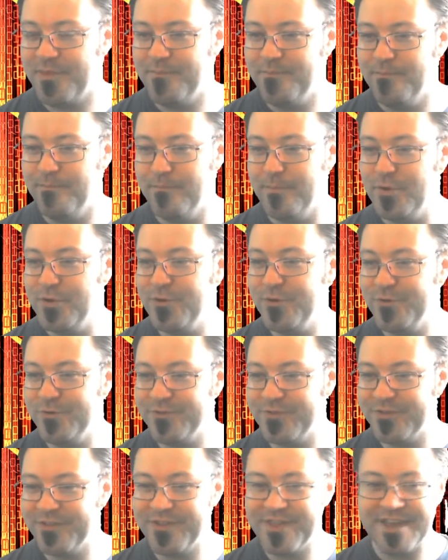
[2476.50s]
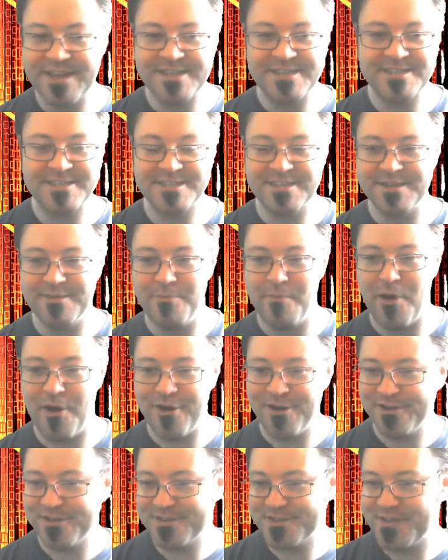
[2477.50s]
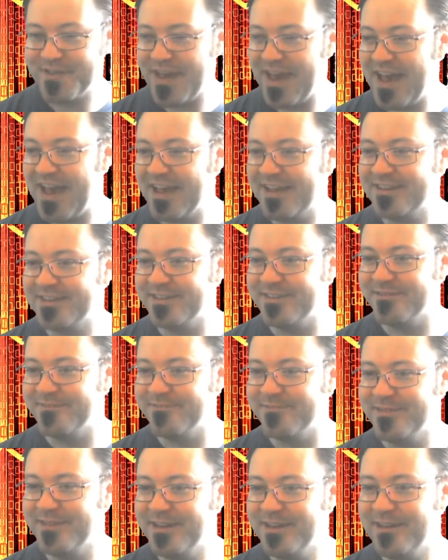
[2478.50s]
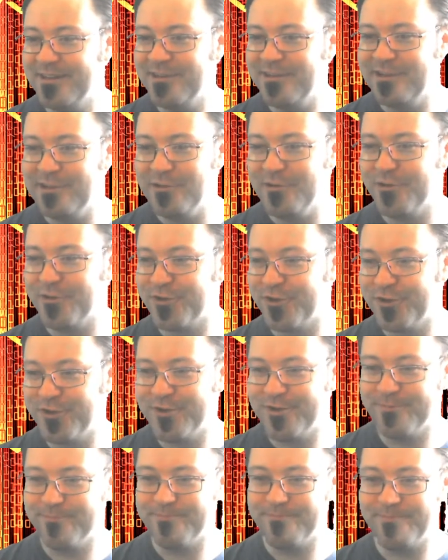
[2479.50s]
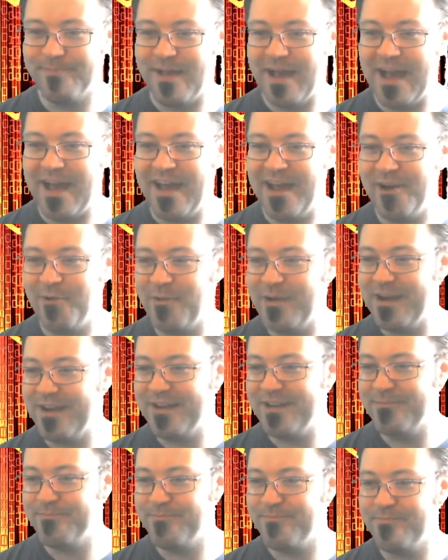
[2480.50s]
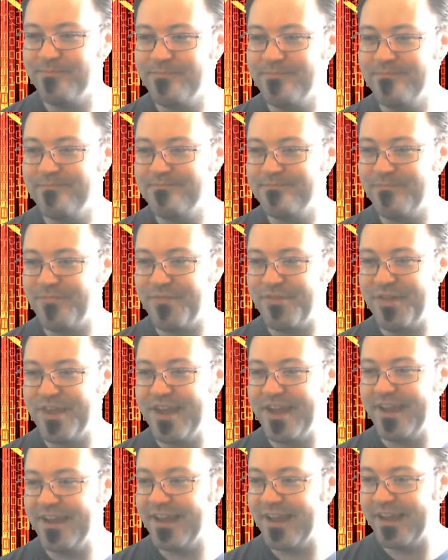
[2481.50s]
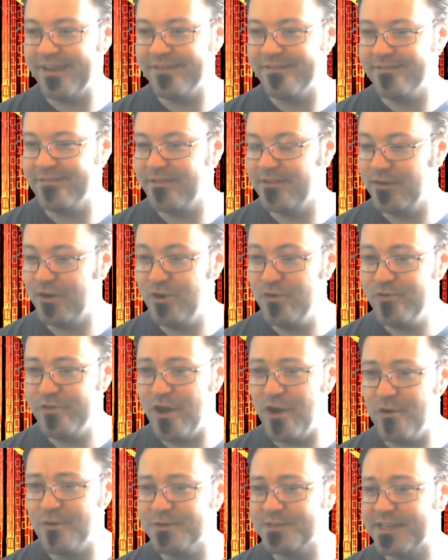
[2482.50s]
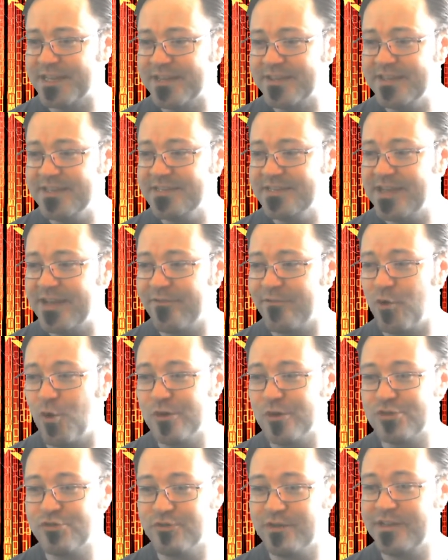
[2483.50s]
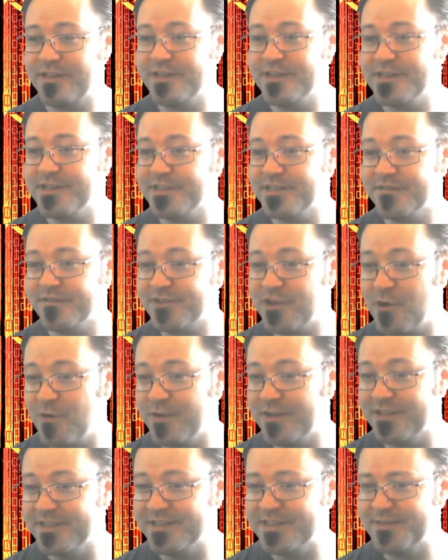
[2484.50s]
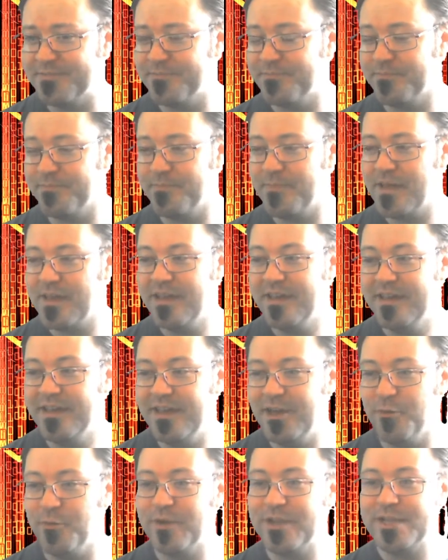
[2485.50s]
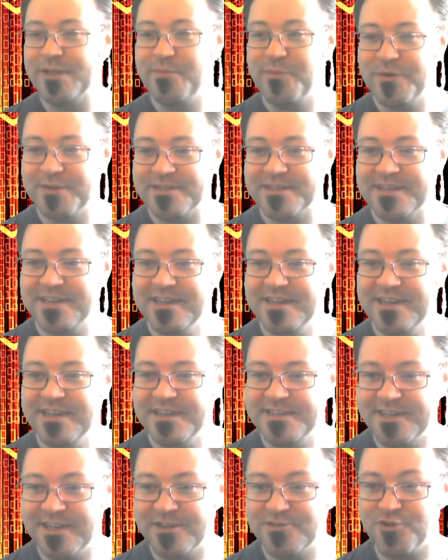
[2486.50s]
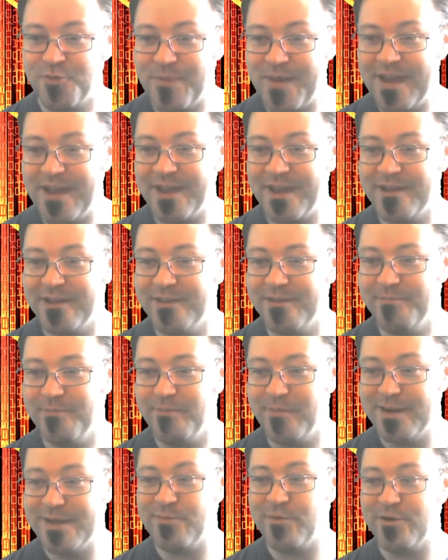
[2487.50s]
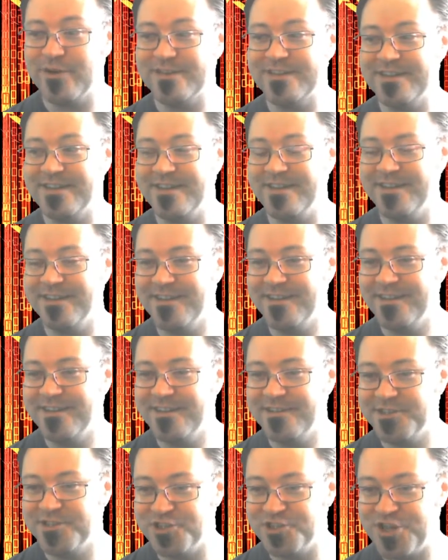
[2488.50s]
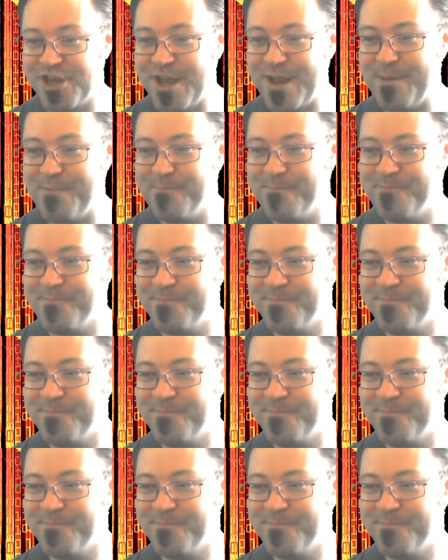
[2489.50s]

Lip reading: Moon this and Mars that and Lunar Highway thing, and who knows, like these have quadrillions of tokens. It really puts central bank money printing to shame